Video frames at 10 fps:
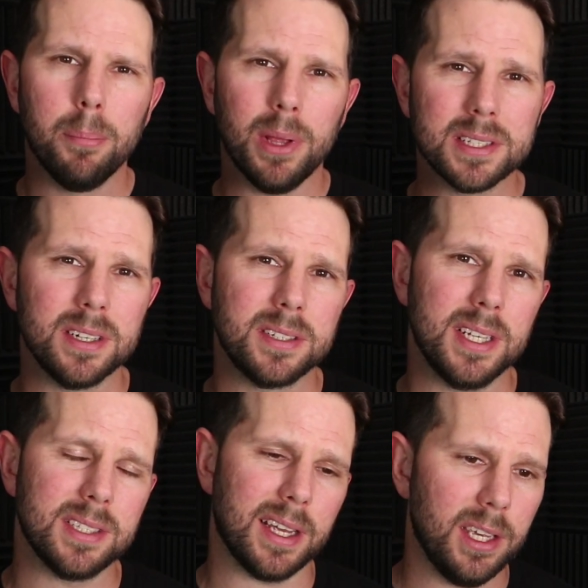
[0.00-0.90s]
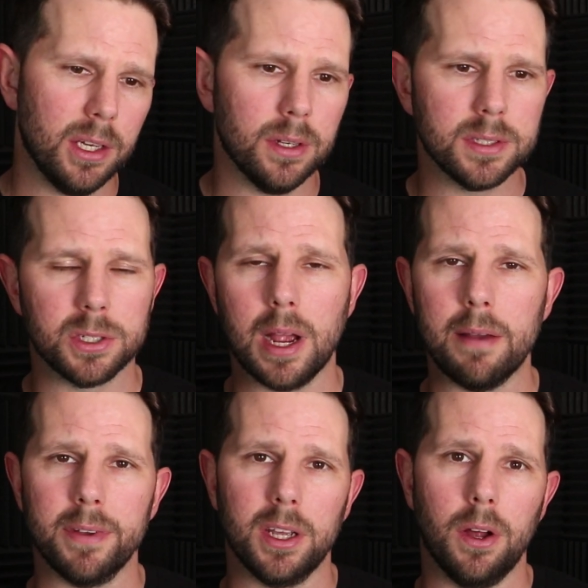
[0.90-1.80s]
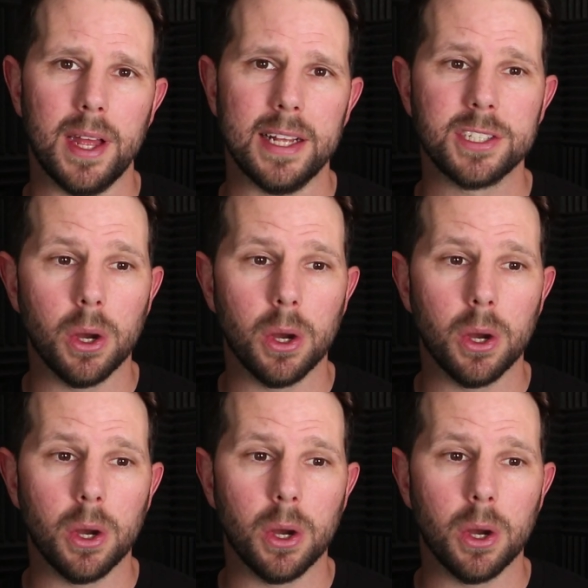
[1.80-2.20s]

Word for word: Plus, there's things like hills and traffic and all that.